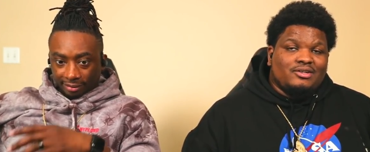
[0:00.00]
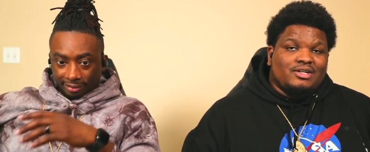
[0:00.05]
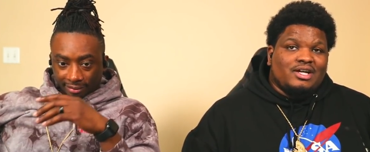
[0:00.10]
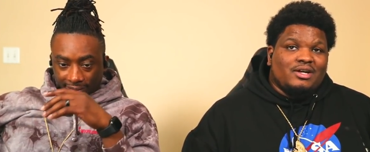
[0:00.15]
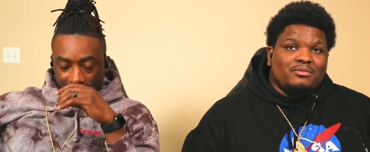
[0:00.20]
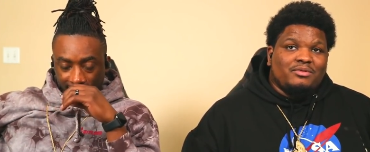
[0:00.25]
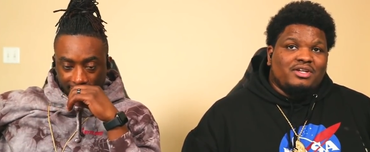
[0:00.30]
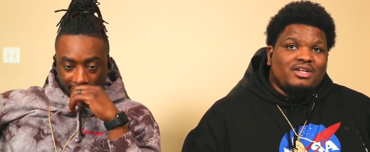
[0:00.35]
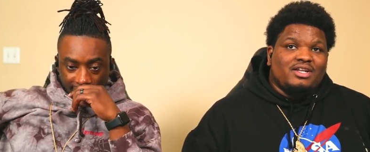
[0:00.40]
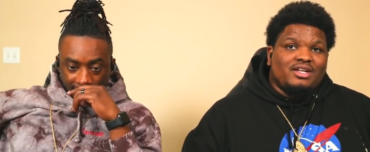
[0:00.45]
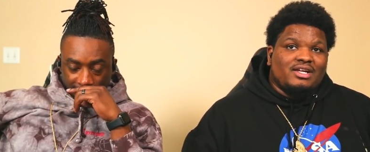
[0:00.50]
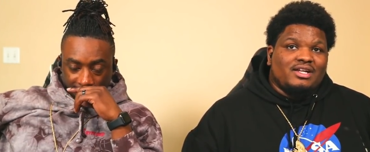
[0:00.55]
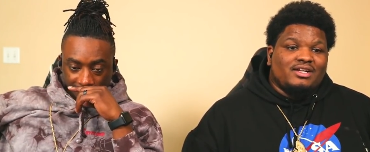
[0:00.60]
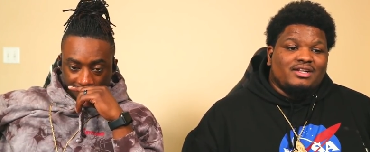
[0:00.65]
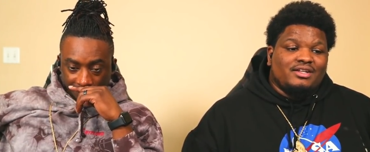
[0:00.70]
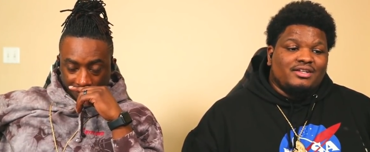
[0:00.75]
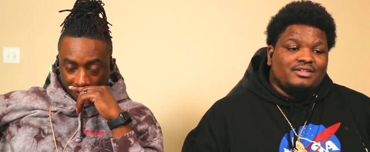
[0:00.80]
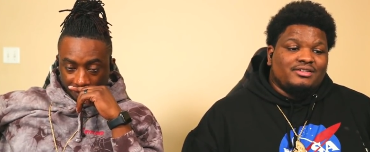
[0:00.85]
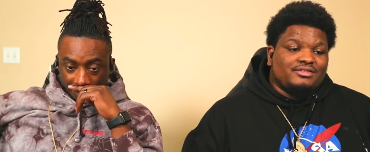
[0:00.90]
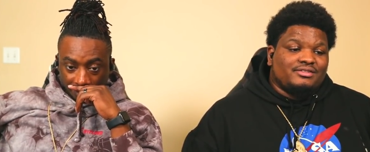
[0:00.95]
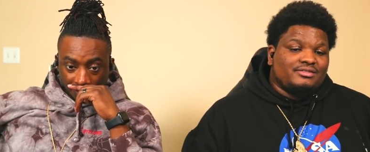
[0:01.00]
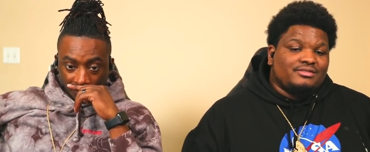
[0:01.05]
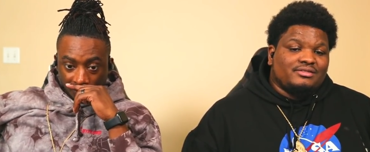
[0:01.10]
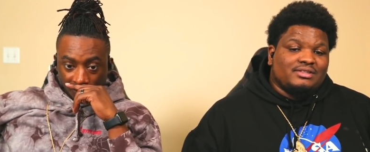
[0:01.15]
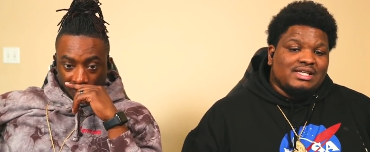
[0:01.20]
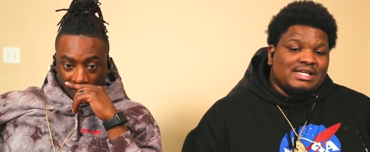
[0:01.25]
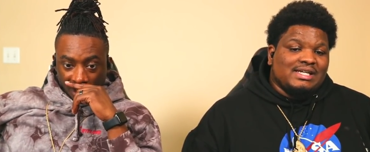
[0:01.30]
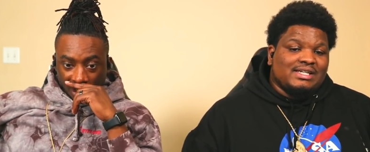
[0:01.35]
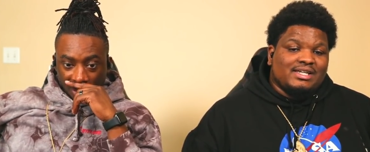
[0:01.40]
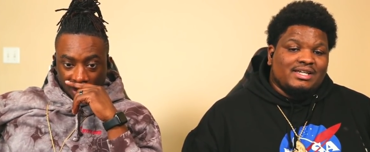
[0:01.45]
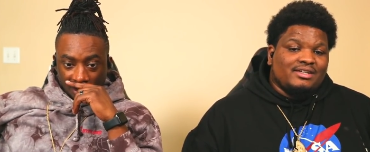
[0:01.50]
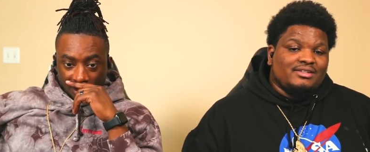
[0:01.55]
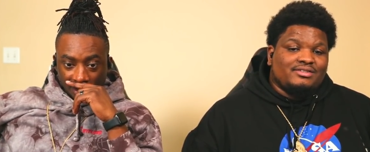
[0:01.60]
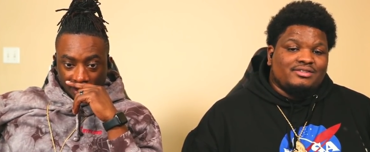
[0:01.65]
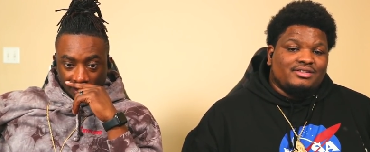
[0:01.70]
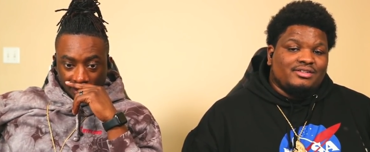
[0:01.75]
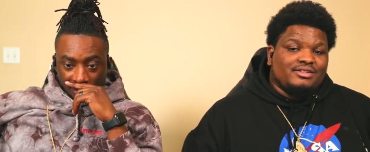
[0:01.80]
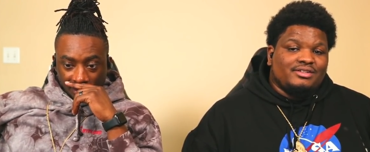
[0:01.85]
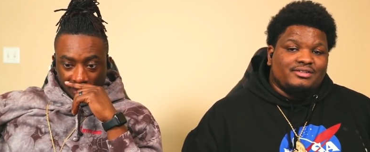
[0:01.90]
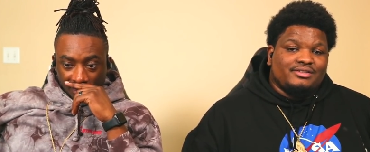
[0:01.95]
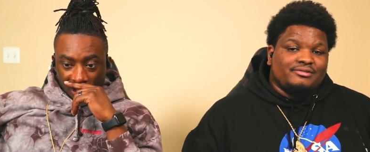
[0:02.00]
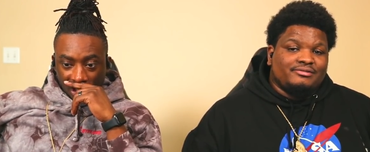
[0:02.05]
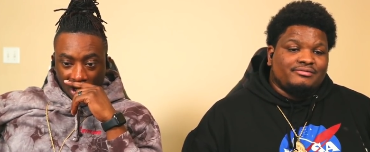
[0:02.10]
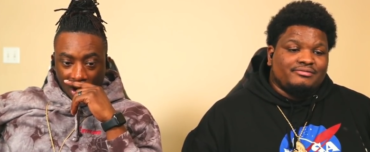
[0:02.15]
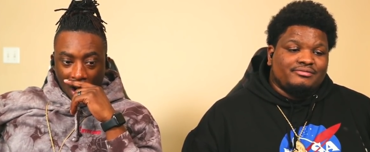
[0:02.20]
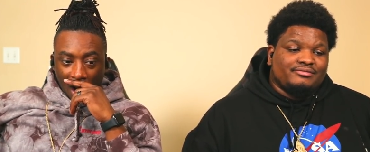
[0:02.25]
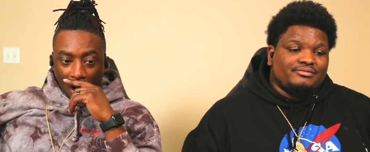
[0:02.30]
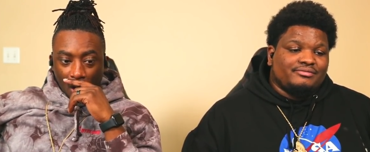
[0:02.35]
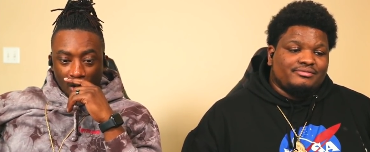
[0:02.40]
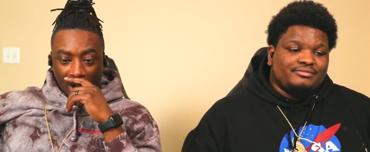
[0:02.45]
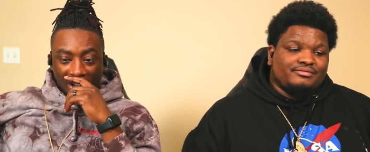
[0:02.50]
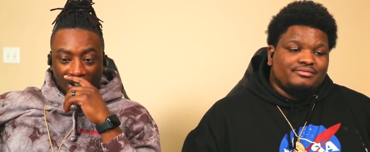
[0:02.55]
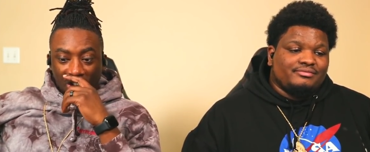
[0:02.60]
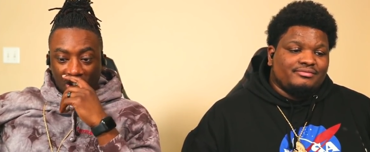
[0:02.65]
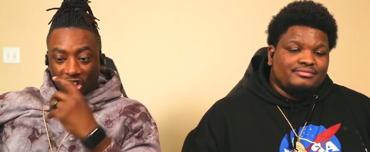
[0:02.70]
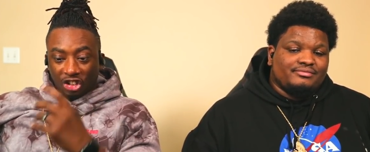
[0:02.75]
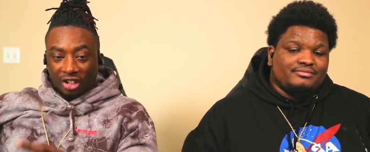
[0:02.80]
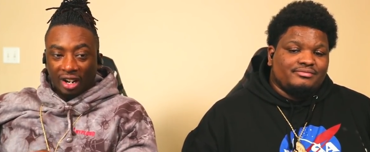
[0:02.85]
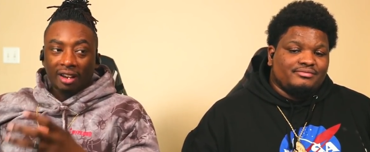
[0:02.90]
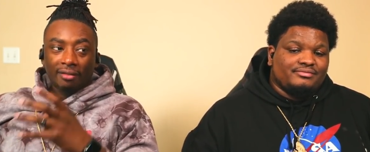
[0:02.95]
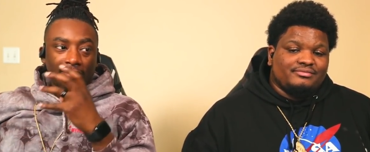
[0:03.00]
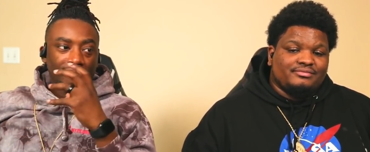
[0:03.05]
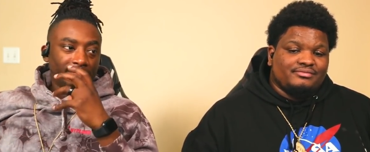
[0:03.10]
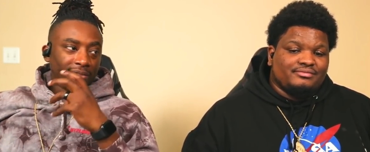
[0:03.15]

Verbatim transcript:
Speaker 1: know how we getting out of this. I can't see it. She own a ship.